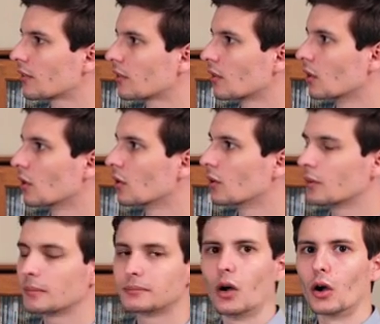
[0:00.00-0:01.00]
So,
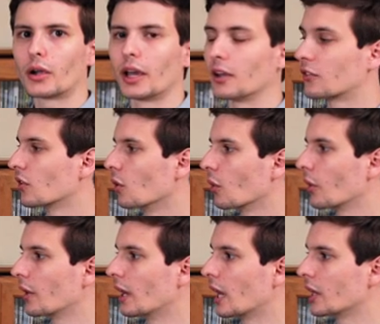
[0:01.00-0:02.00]
okay, so
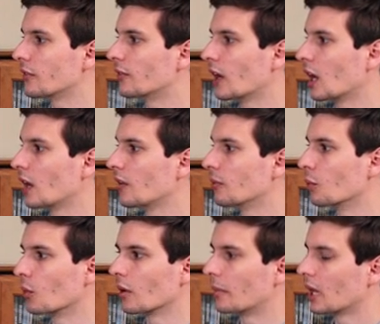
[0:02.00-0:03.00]
we're at 95,
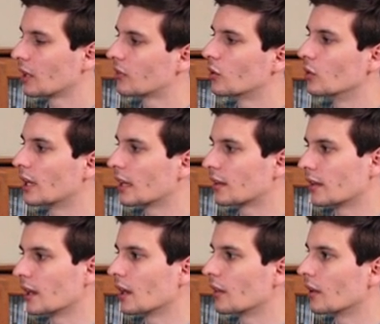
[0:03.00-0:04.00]
and we're about to get to
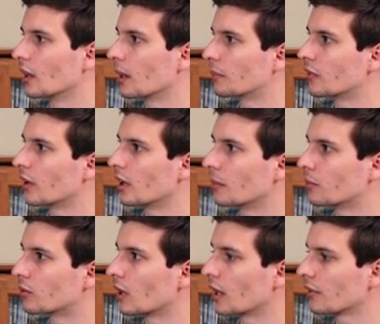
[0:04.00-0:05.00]
the end of the update
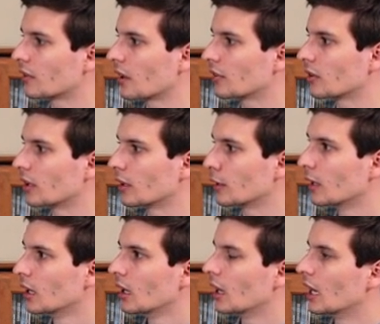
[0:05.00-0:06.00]
processing,
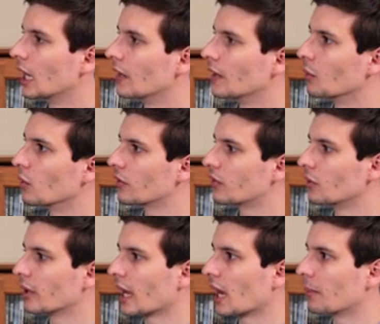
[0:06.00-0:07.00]
and then we'll
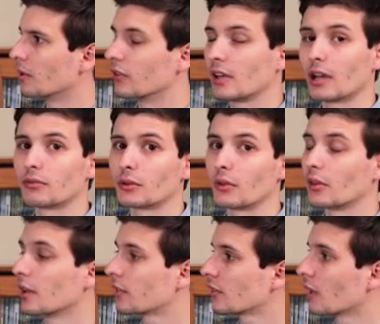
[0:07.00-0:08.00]
see what happens after
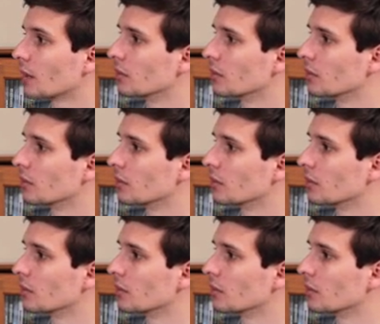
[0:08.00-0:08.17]
this.